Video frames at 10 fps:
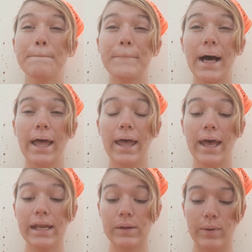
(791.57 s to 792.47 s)
But,
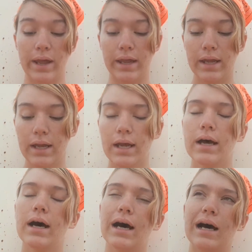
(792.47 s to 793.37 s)
anyway,
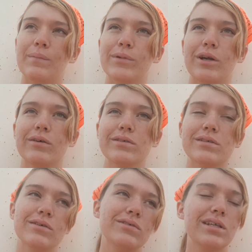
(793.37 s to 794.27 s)
and
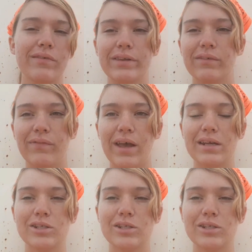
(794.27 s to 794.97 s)
so stuff hit the fan,